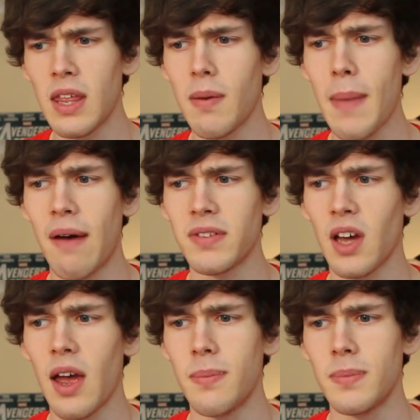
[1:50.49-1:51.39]
the amount of
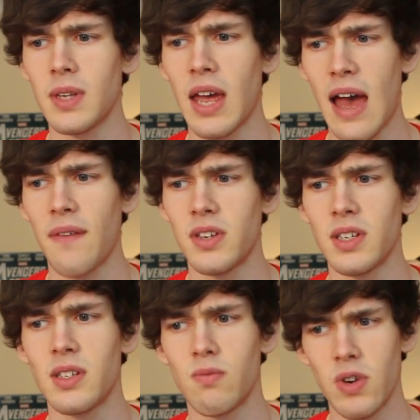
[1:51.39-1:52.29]
times I have
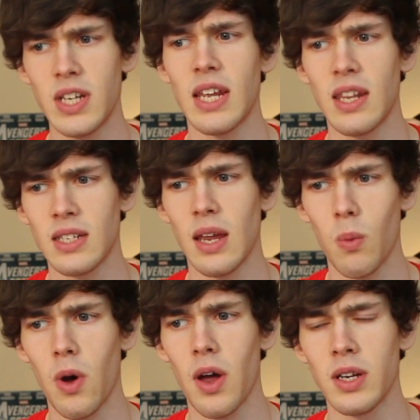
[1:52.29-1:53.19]
to re-say the same
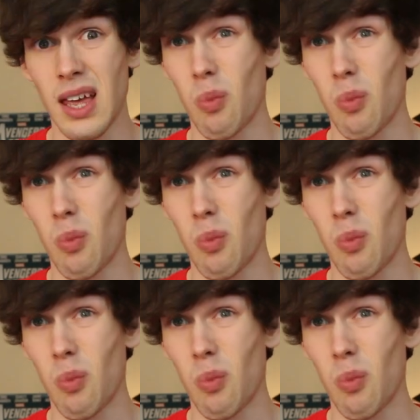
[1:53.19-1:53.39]
word.